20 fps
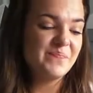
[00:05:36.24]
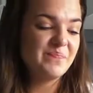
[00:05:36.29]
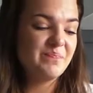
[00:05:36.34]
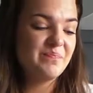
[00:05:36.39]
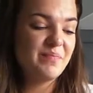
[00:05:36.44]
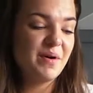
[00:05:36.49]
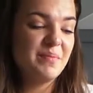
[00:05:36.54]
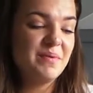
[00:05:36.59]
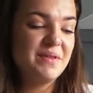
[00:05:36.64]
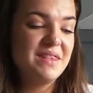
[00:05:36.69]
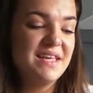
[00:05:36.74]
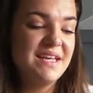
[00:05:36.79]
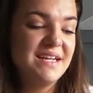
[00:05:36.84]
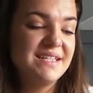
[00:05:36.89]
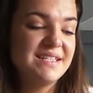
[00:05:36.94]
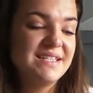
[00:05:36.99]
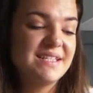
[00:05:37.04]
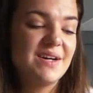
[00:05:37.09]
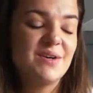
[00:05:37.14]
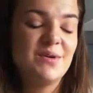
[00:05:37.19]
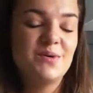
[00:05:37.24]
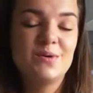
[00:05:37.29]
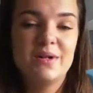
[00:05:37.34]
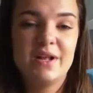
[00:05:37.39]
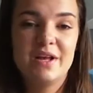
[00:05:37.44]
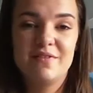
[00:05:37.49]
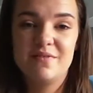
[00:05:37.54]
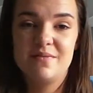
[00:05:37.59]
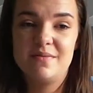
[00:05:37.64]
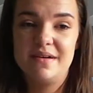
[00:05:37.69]
popping this all
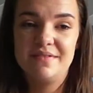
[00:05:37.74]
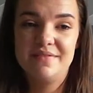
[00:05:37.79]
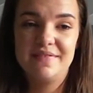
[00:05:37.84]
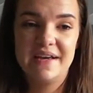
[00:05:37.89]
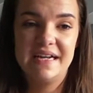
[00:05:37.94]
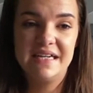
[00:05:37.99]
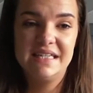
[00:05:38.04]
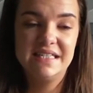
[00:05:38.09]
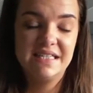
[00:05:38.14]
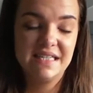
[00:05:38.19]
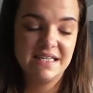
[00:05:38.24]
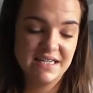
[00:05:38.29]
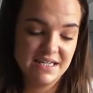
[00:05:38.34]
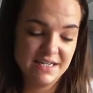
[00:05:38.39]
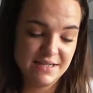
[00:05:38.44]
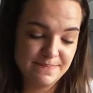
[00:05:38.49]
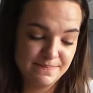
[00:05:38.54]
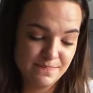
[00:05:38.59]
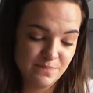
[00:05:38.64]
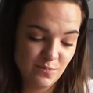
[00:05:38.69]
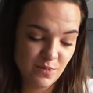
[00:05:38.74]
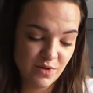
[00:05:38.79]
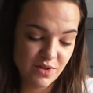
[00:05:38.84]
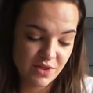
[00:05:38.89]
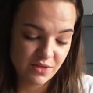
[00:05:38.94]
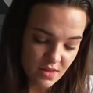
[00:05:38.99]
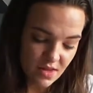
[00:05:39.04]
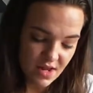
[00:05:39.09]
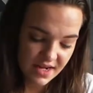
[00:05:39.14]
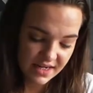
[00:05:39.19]
over my face and
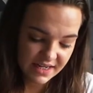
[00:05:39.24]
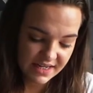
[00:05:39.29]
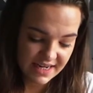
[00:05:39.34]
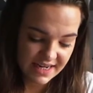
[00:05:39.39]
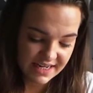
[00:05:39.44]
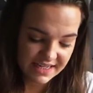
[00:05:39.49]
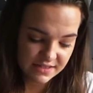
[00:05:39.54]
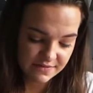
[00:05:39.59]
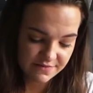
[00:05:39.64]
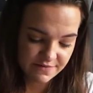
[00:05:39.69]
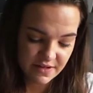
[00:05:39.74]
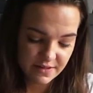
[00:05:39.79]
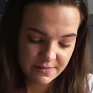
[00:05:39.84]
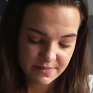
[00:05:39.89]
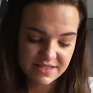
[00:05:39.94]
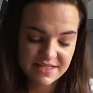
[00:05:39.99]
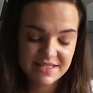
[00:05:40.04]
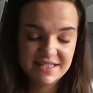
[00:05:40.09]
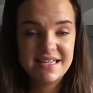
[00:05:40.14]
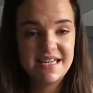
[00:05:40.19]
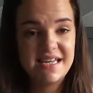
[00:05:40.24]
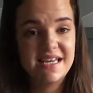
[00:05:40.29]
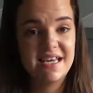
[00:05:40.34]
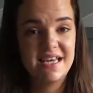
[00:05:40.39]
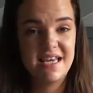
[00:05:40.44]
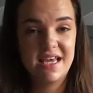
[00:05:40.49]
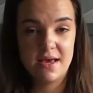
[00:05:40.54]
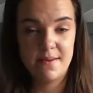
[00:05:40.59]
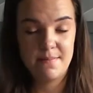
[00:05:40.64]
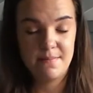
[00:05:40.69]
it has vitamin C,
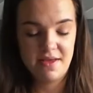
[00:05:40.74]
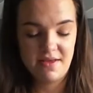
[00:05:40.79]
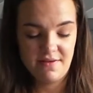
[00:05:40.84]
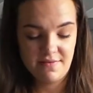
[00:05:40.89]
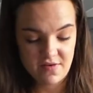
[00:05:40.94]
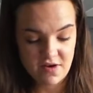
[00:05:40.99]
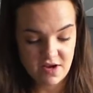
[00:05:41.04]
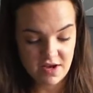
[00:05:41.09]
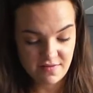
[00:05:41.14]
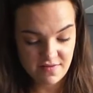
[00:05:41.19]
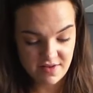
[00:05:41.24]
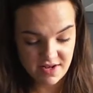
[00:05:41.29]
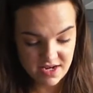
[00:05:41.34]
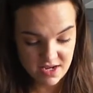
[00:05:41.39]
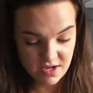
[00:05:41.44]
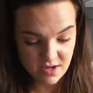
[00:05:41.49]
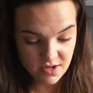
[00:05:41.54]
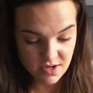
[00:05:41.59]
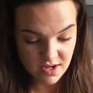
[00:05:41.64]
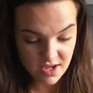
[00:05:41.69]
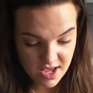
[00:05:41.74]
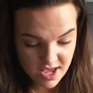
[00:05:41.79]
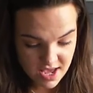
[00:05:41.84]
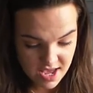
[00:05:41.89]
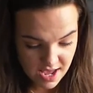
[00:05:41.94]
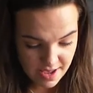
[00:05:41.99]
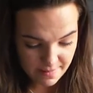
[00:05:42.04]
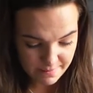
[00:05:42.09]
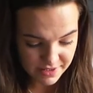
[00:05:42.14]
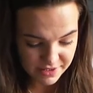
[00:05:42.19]
E and B5 in it,
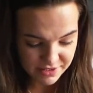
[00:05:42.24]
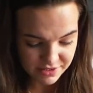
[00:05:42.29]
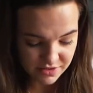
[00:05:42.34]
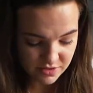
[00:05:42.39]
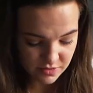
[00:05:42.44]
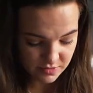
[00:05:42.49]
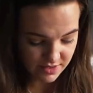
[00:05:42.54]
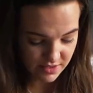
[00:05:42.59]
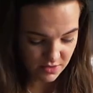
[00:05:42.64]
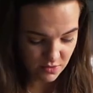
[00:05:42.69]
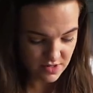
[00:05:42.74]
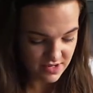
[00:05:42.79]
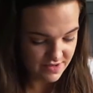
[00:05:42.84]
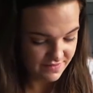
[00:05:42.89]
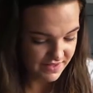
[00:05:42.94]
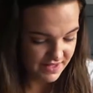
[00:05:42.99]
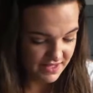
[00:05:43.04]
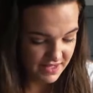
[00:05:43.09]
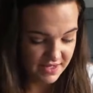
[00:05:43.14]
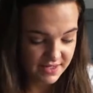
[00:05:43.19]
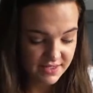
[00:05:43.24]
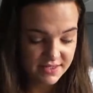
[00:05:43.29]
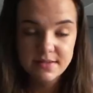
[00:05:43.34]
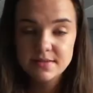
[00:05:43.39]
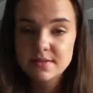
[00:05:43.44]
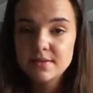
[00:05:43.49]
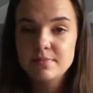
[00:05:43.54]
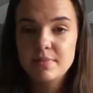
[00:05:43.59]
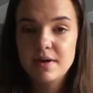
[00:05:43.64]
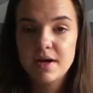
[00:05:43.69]
and Meadow Sweet, whatever that is,
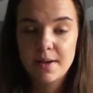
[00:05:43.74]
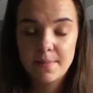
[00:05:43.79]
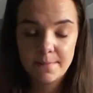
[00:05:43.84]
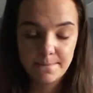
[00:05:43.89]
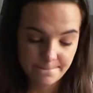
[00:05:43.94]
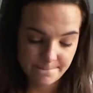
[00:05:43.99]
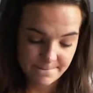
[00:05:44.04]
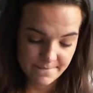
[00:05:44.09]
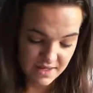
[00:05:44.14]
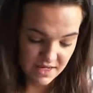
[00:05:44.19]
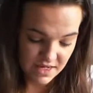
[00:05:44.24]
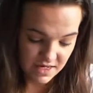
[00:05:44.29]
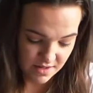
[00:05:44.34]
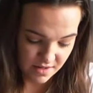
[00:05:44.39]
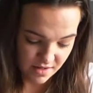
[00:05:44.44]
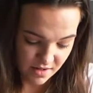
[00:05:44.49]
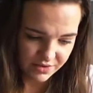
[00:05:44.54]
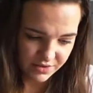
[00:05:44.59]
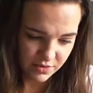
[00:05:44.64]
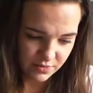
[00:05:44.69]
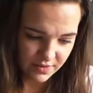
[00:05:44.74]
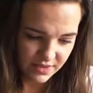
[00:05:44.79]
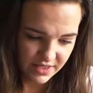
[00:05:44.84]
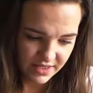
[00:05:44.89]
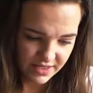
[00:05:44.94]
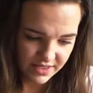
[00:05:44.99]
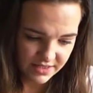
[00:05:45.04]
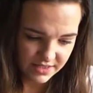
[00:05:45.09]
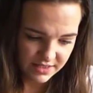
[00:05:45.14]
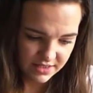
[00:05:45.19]
but yeah, sweet
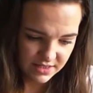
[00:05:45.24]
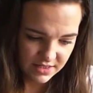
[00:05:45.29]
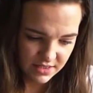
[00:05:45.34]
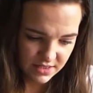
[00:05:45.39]
is.